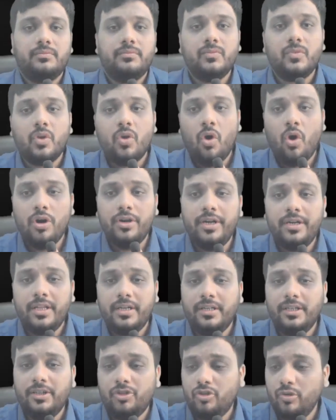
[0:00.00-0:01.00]
auditor
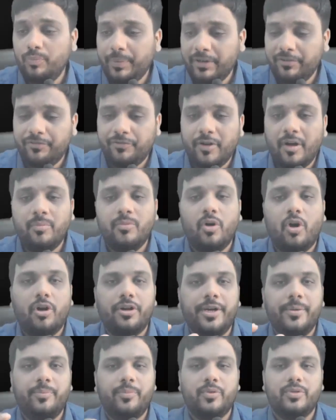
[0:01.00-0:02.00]
needs to perform
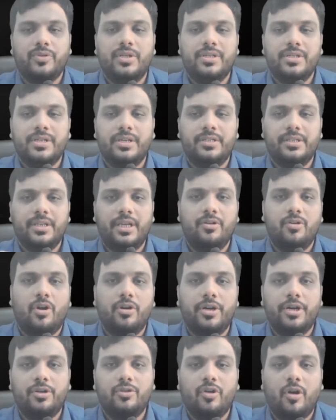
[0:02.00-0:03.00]
audit procedures in
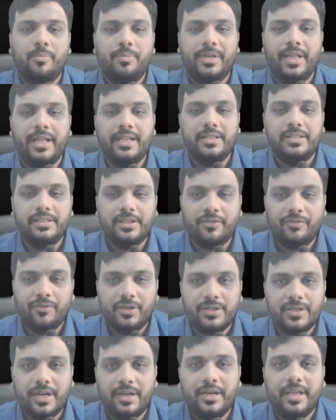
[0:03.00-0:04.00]
order to obtain
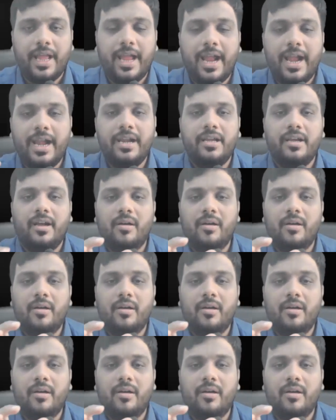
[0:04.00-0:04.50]
sufficient and